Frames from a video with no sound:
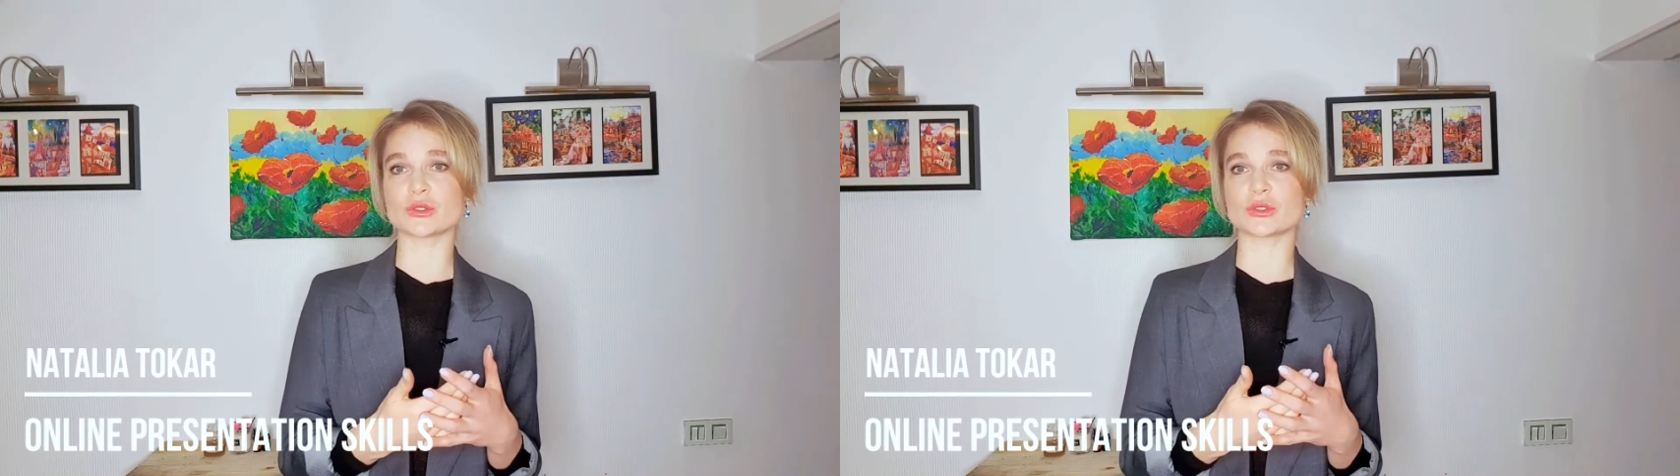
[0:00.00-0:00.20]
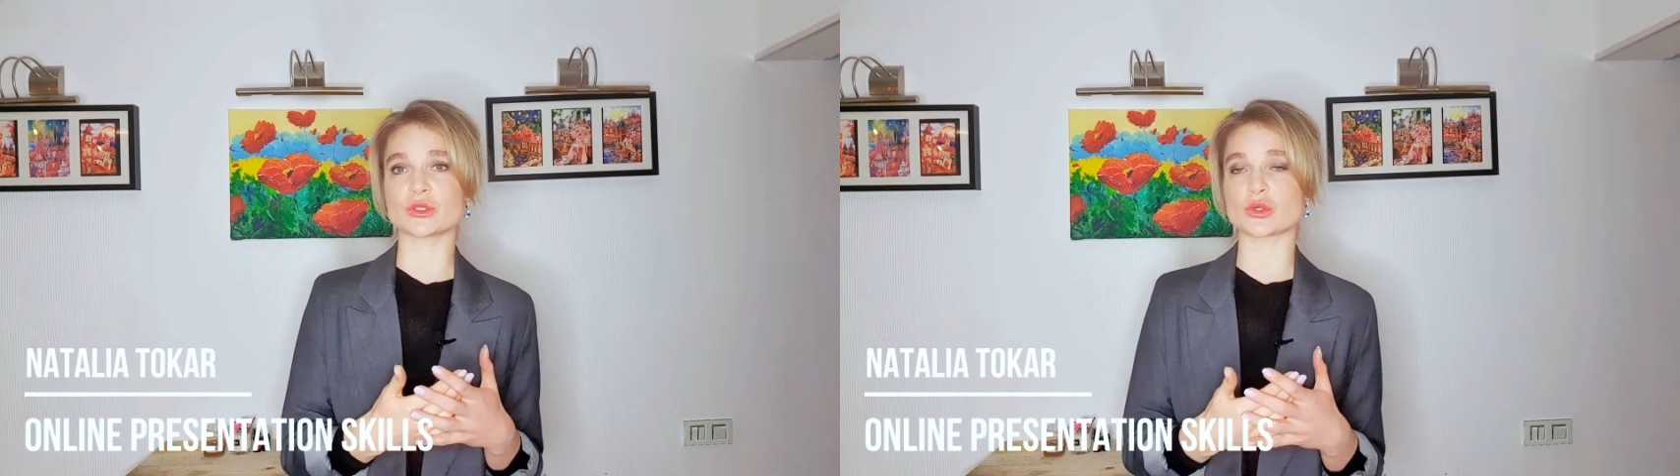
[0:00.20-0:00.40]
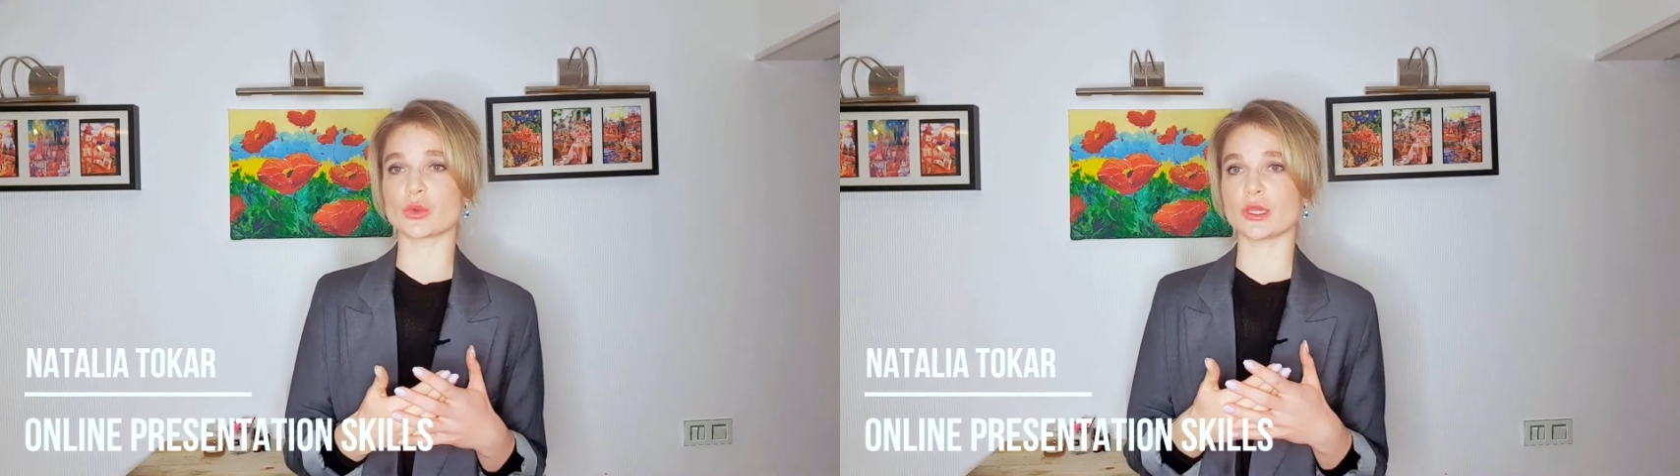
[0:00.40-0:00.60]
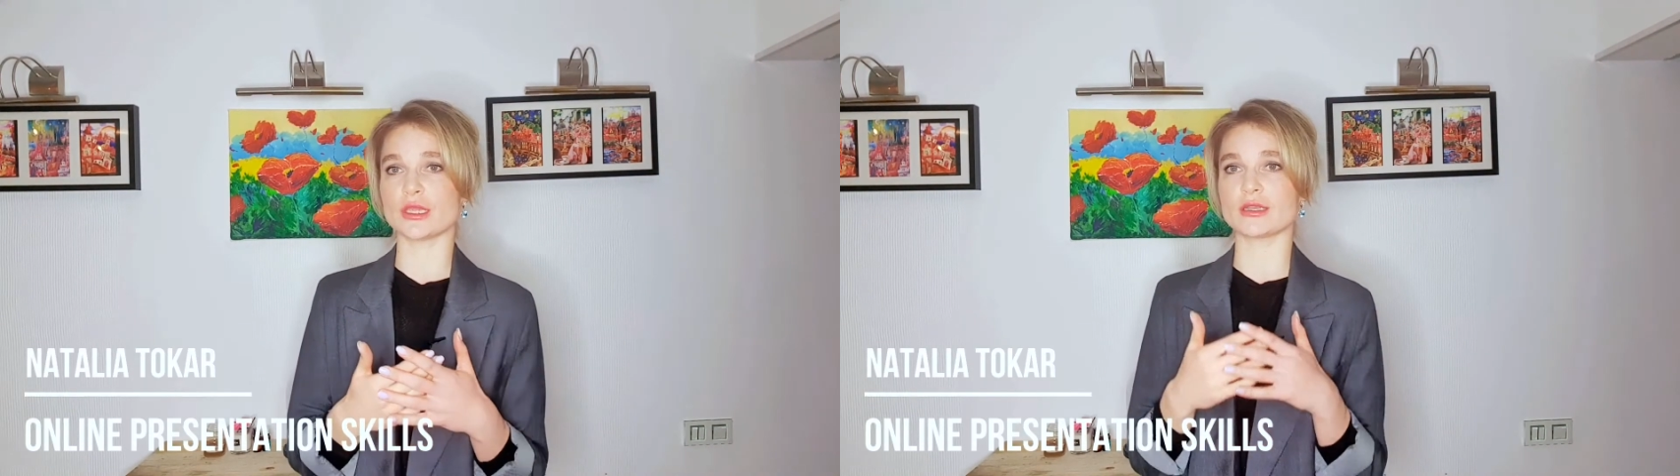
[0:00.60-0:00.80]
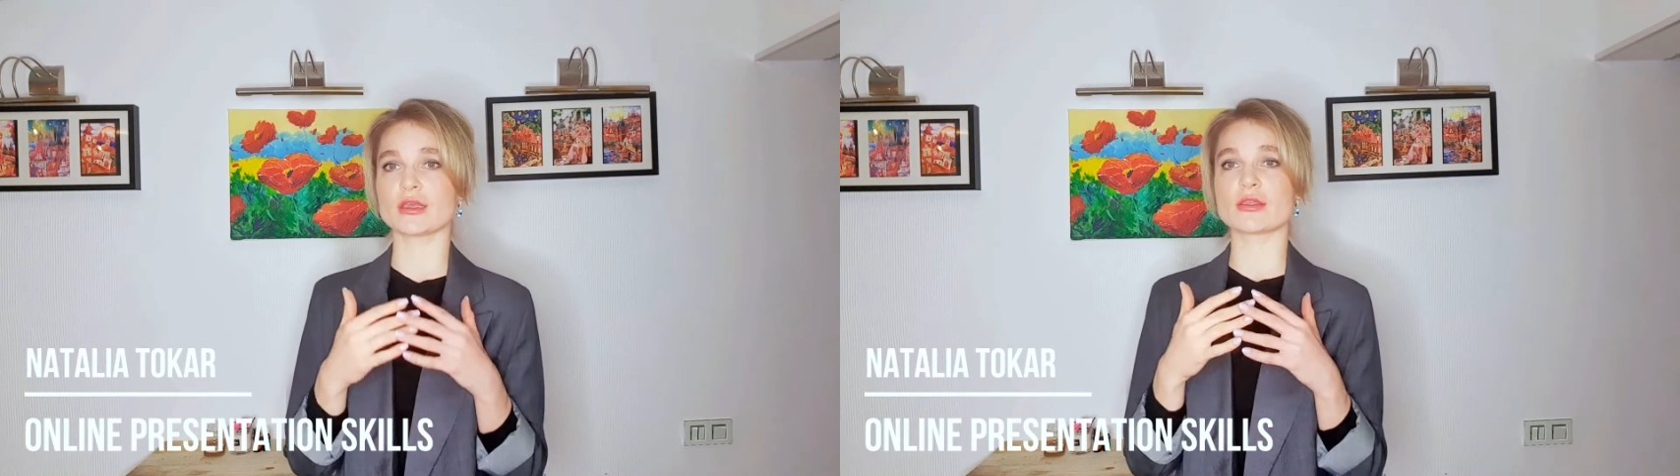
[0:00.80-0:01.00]
to
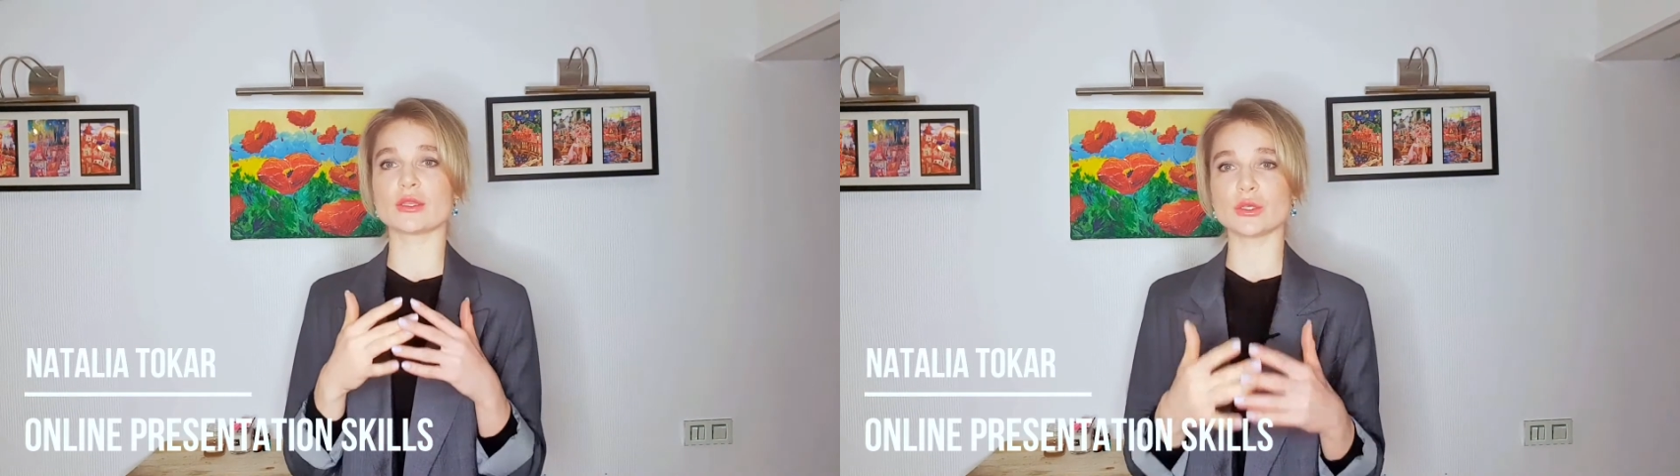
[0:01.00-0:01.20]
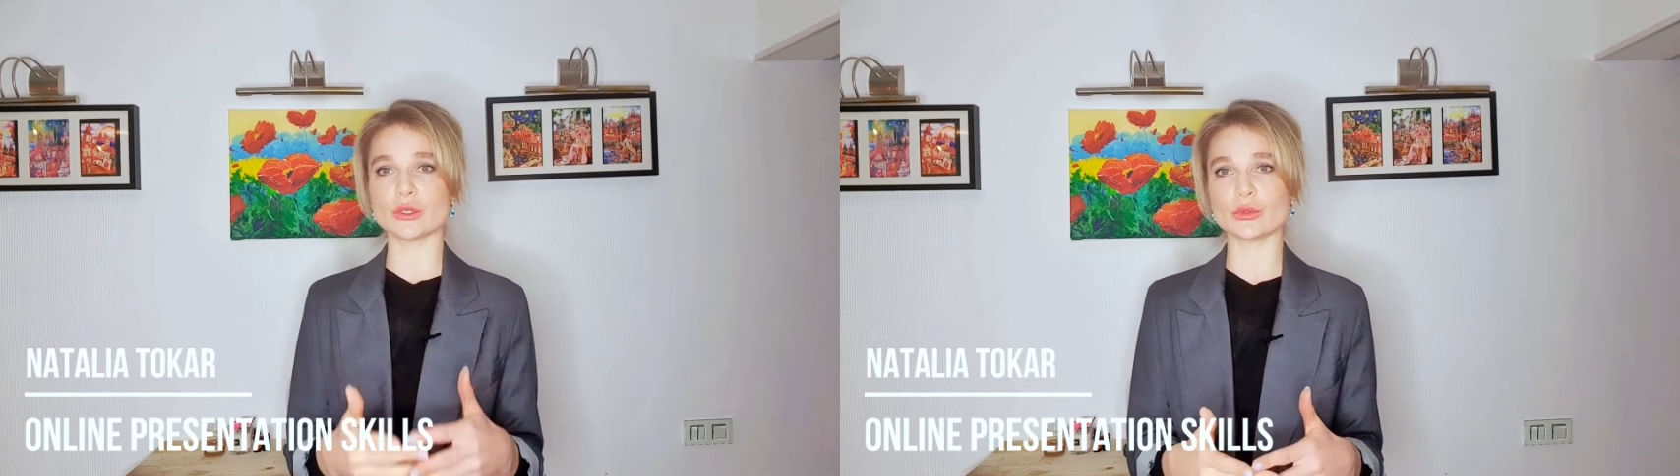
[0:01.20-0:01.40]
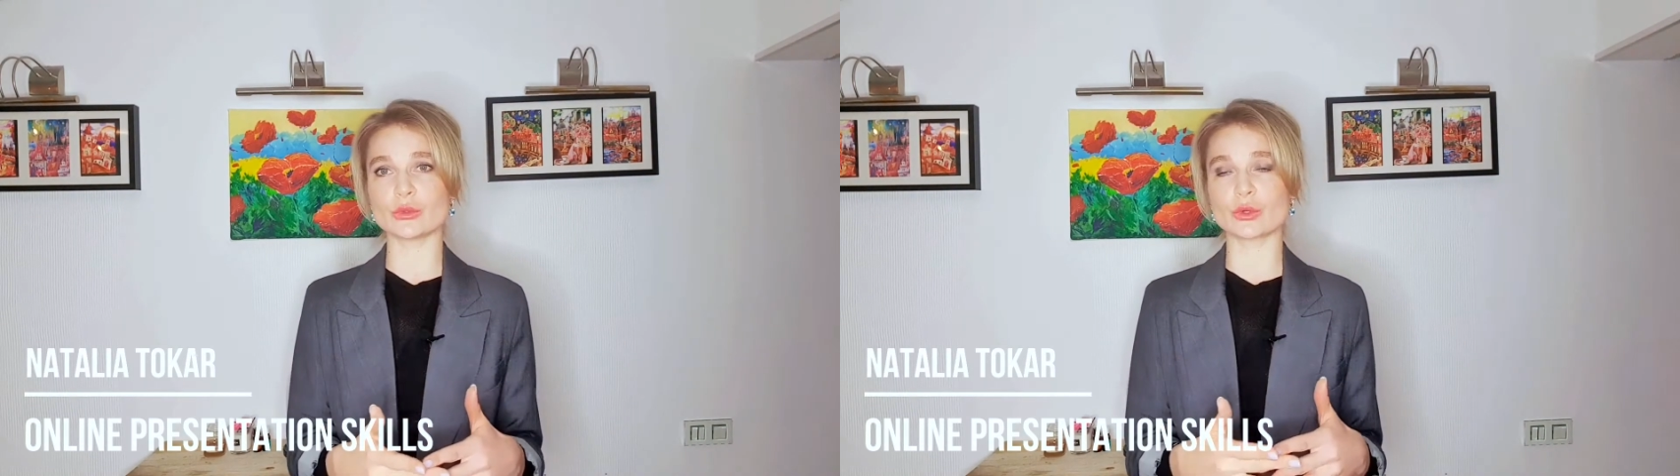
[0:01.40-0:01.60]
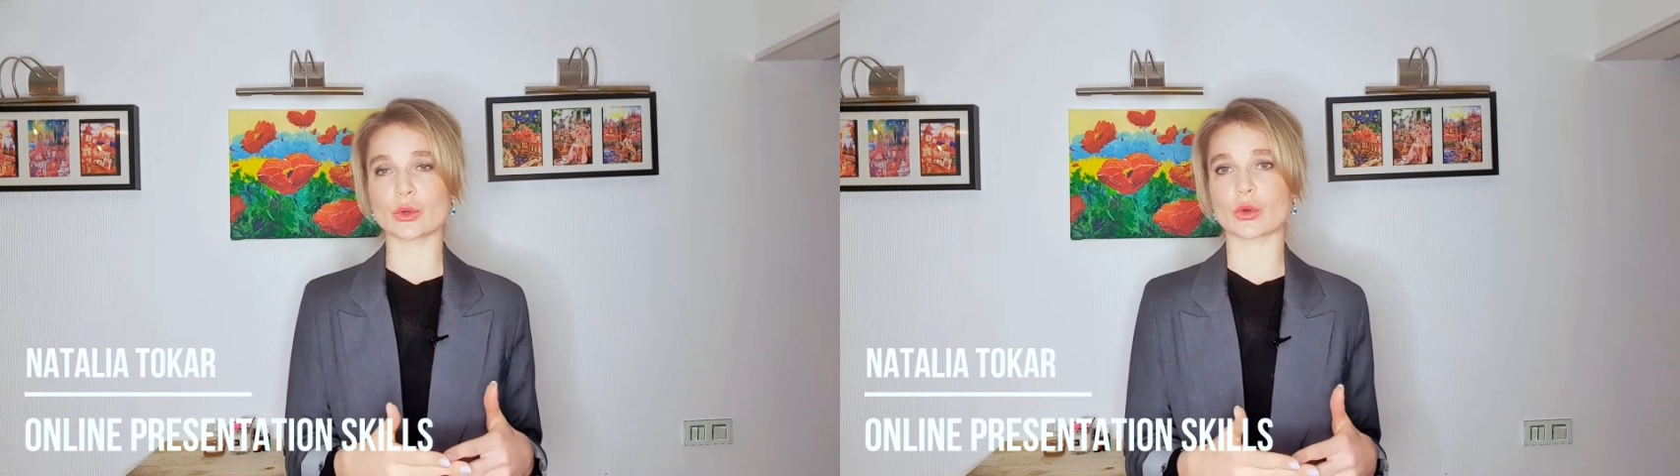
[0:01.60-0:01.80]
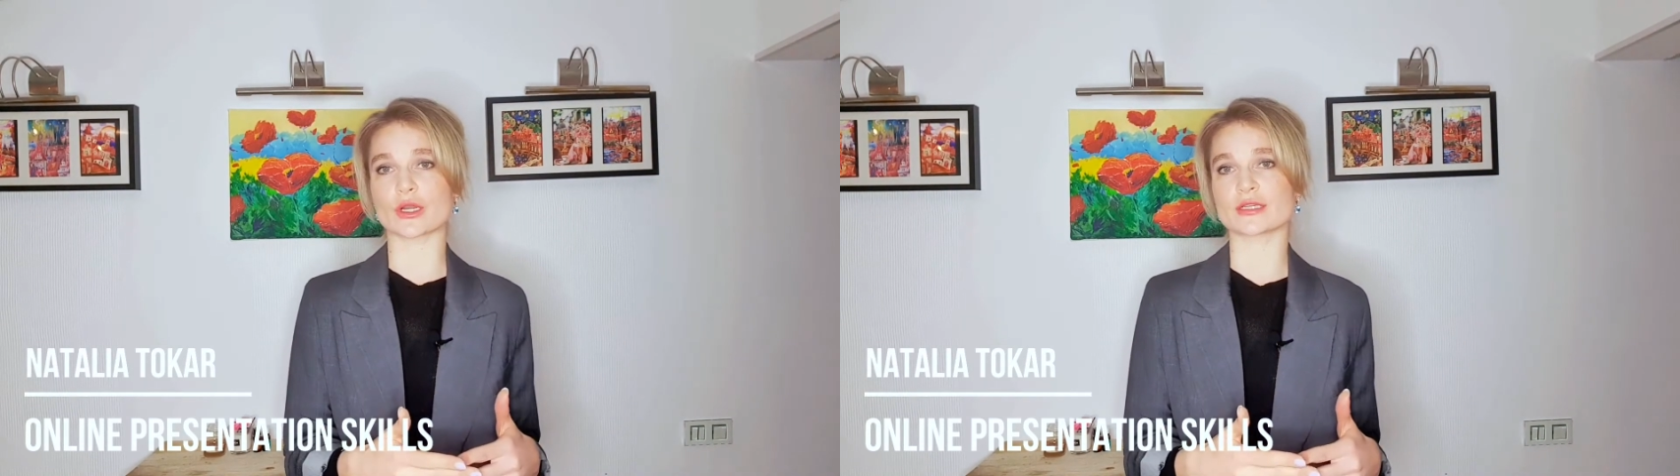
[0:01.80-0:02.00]
join the new
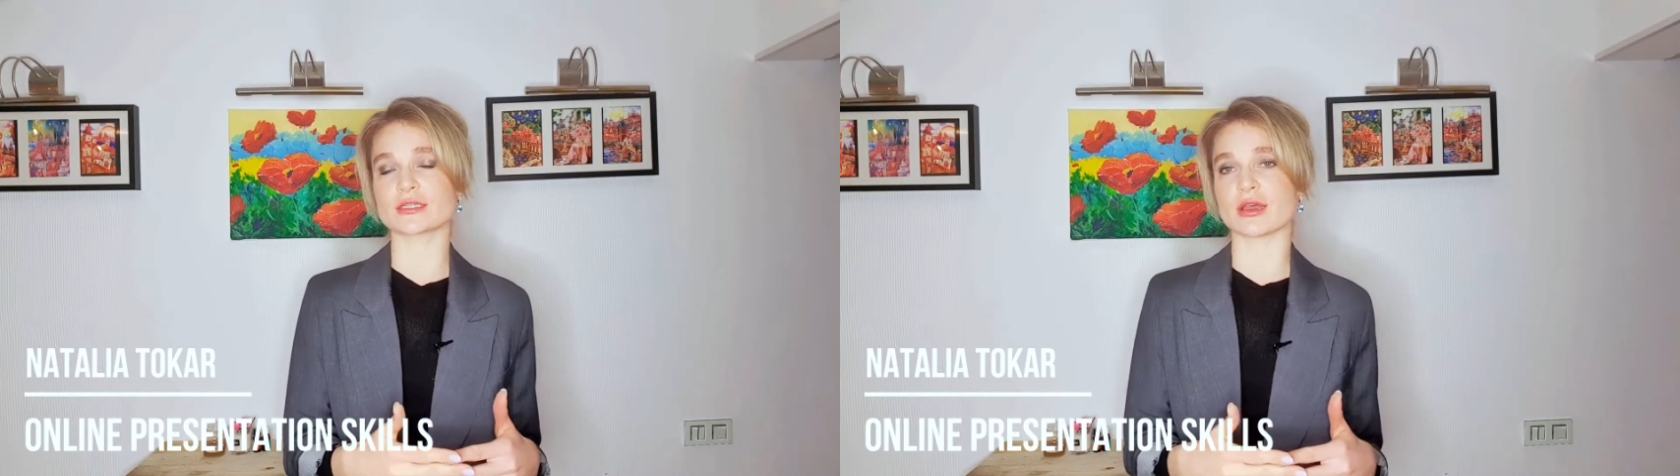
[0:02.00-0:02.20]
course